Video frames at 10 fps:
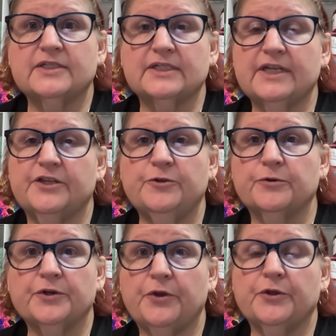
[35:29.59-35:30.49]
I said, you
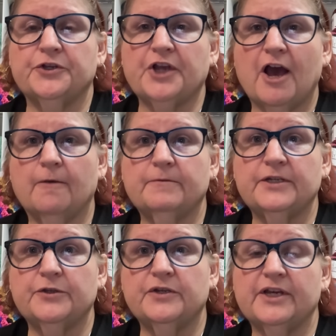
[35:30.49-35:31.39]
don't do your job
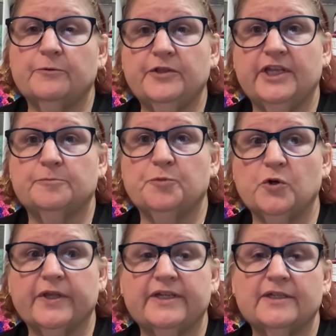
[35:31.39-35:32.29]
and deal with these
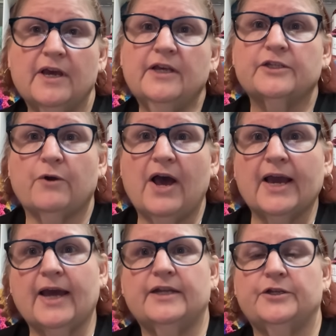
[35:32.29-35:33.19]
bullies, so I
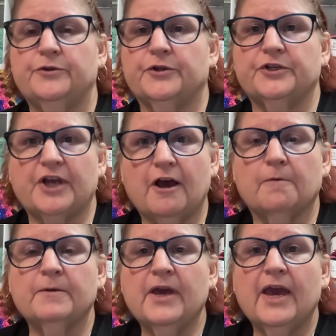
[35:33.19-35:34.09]
got to do your
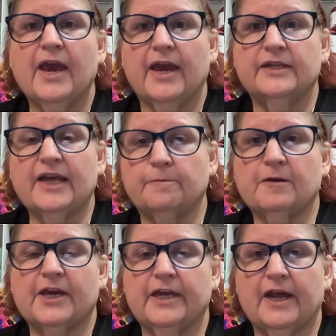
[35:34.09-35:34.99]
job and take
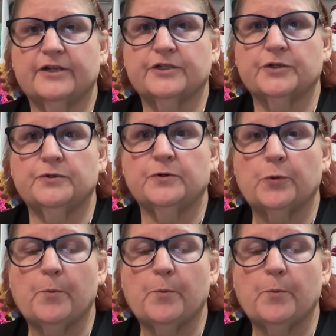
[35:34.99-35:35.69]
my kid out of school.